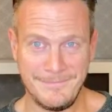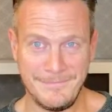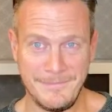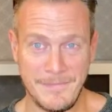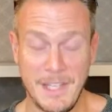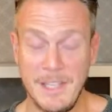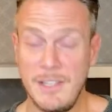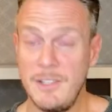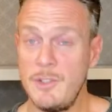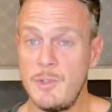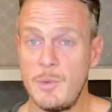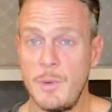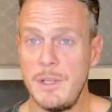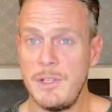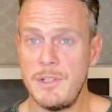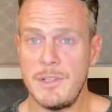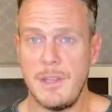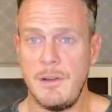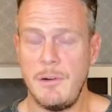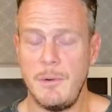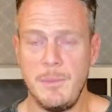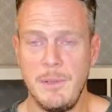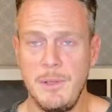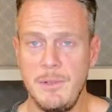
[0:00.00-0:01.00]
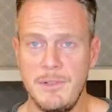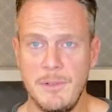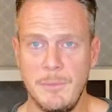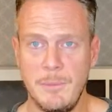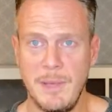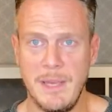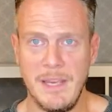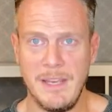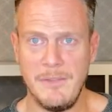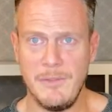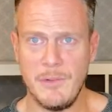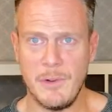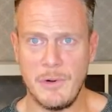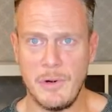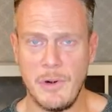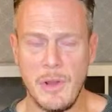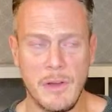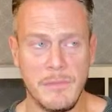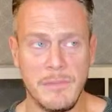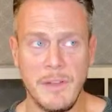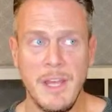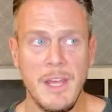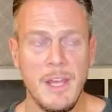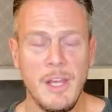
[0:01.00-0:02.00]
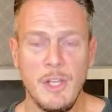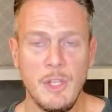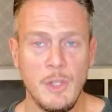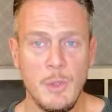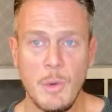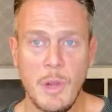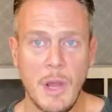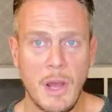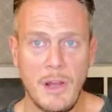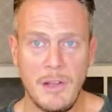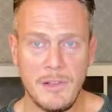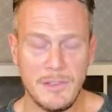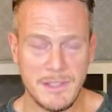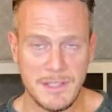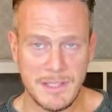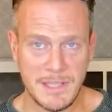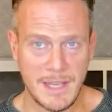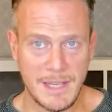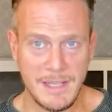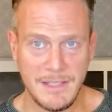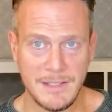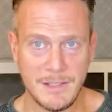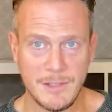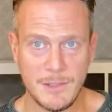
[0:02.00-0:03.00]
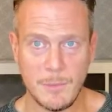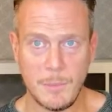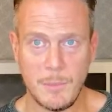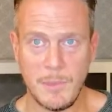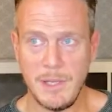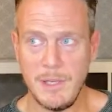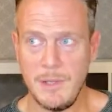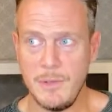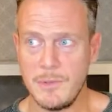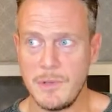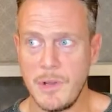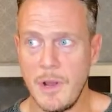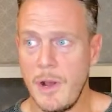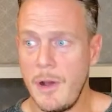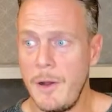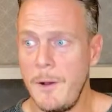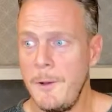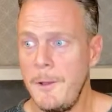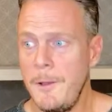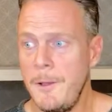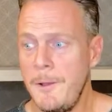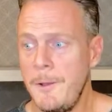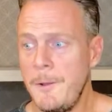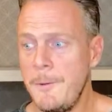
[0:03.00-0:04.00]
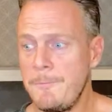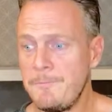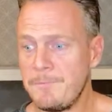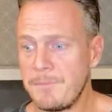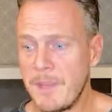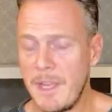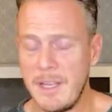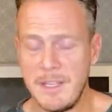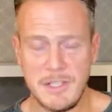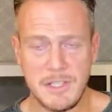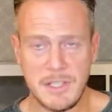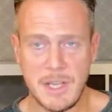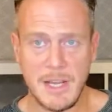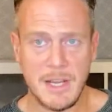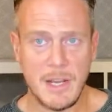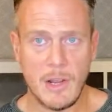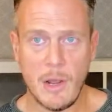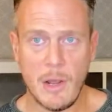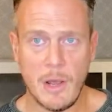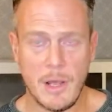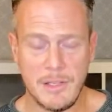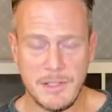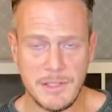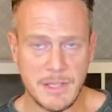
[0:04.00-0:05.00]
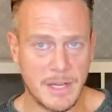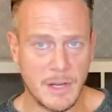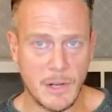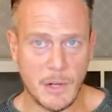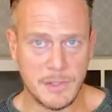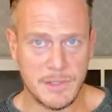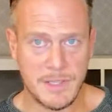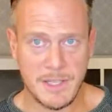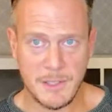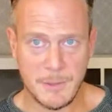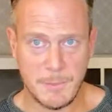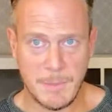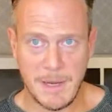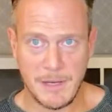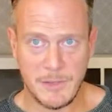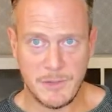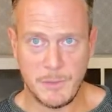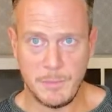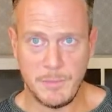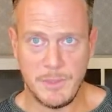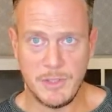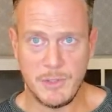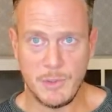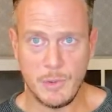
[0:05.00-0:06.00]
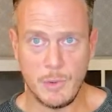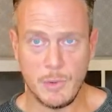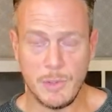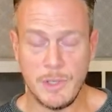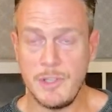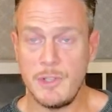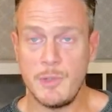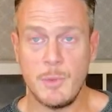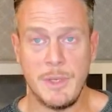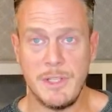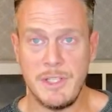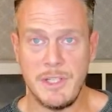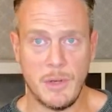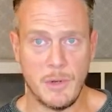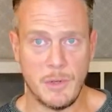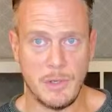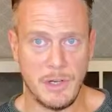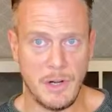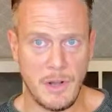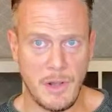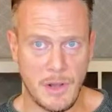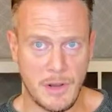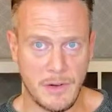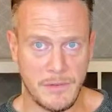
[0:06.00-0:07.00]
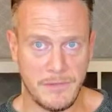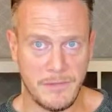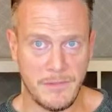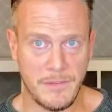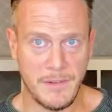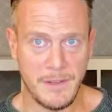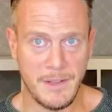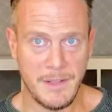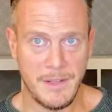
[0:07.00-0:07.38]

They can switch their abusive behavior on and off. You can't say to somebody who's got a psychotic spectrum disorder, switch it on and off.